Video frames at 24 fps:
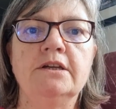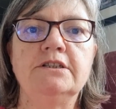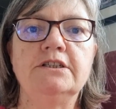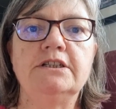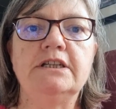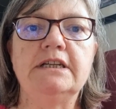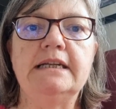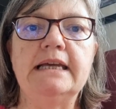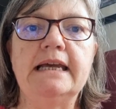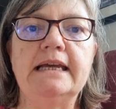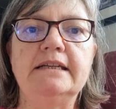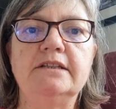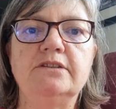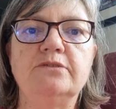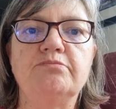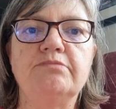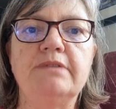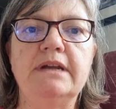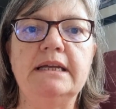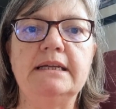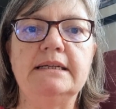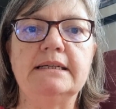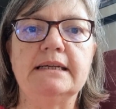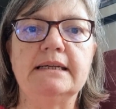Today's
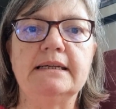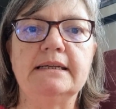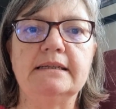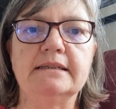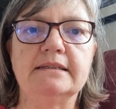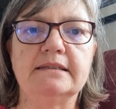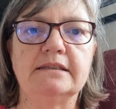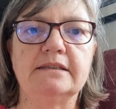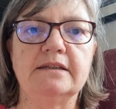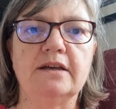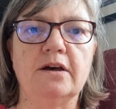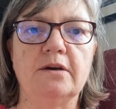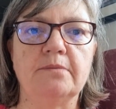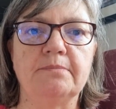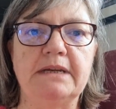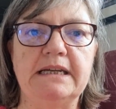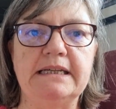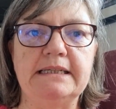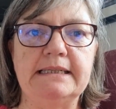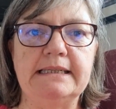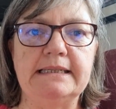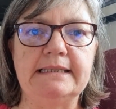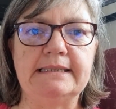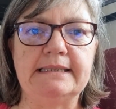reading is Psalm
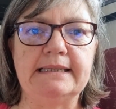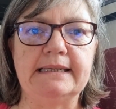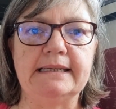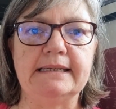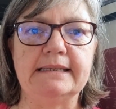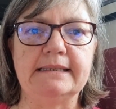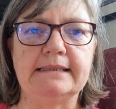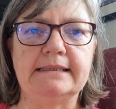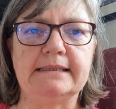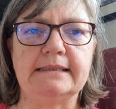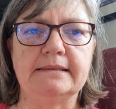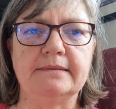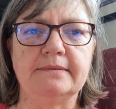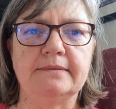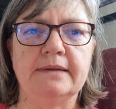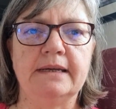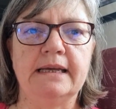86,